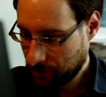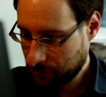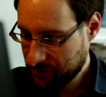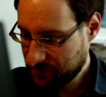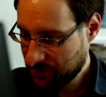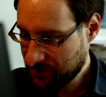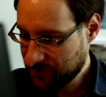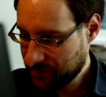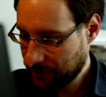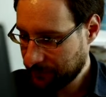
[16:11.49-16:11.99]

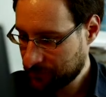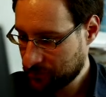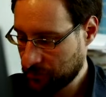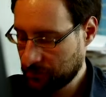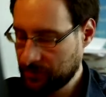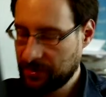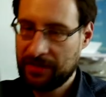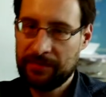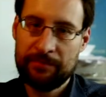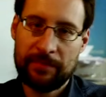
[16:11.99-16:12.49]
the stuff
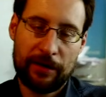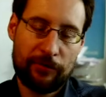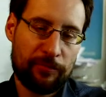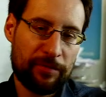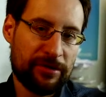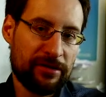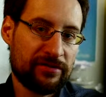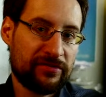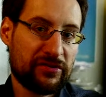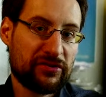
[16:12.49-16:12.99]
should, in my
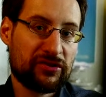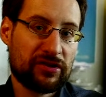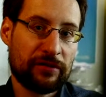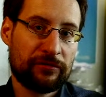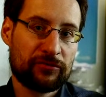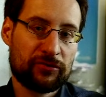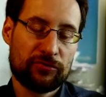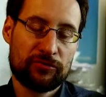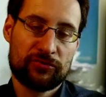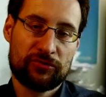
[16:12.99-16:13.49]
opinion, the
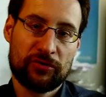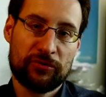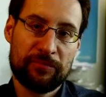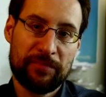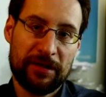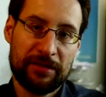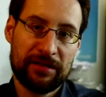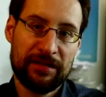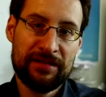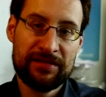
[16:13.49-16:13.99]
stuff should be
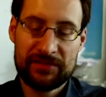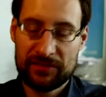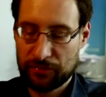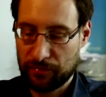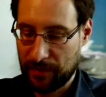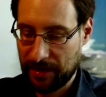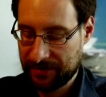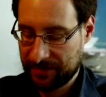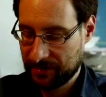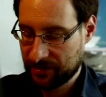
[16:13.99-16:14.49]
at least
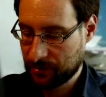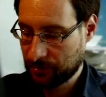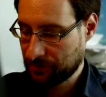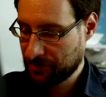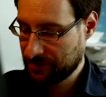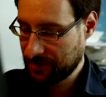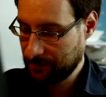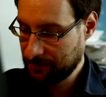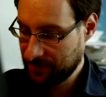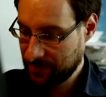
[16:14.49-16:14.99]
twice as good or
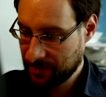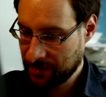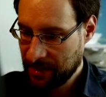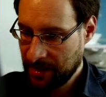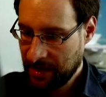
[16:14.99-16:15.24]
something.